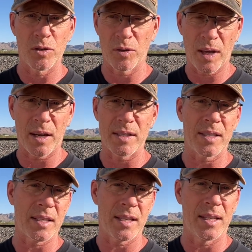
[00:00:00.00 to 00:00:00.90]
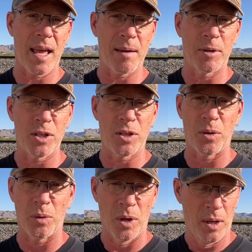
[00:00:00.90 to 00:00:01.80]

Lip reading: So you've got to assess the damage too.